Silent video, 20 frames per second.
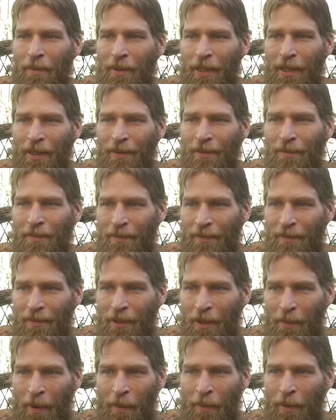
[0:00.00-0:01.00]
I mean,
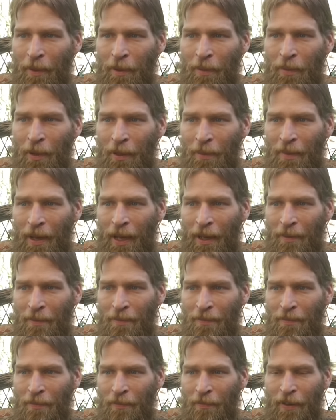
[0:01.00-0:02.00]
you might be able to bring back
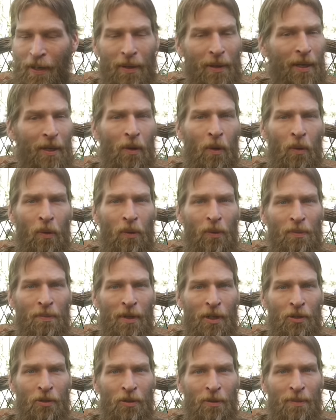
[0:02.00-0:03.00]
very old
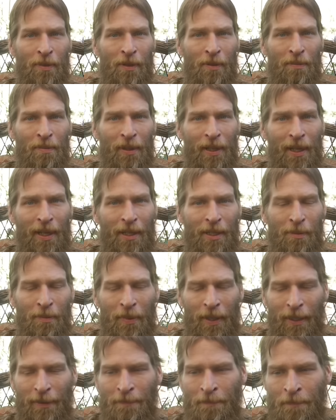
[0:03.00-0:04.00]
mushrooms and plants,
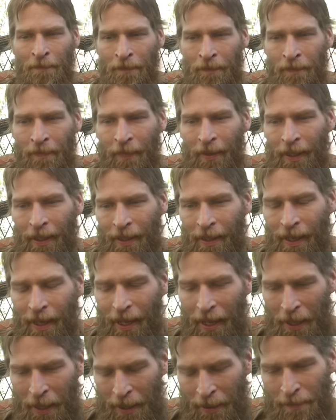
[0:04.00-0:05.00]
but
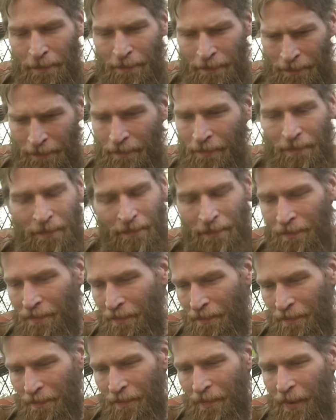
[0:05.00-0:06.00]
um,
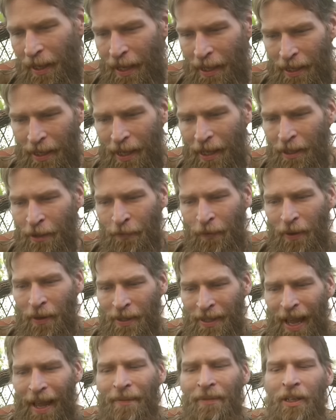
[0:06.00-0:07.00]
as far
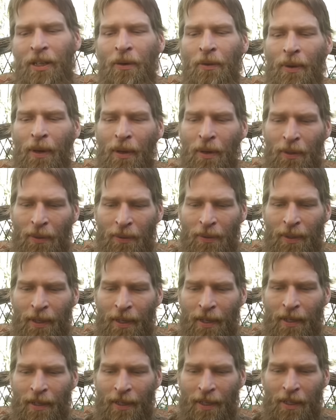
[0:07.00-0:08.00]
as having your own,
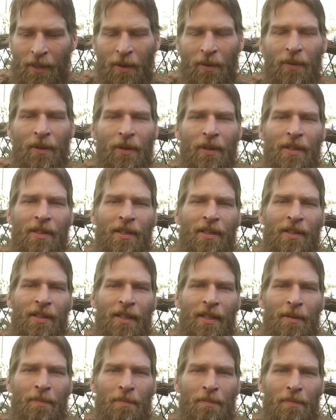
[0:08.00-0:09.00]
you know, there is a
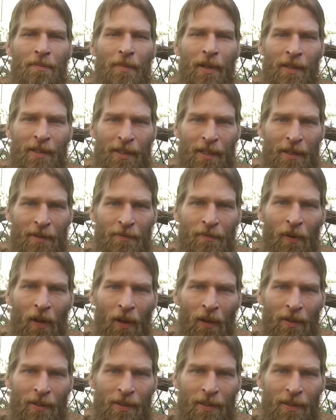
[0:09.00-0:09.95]
seed a seed vault.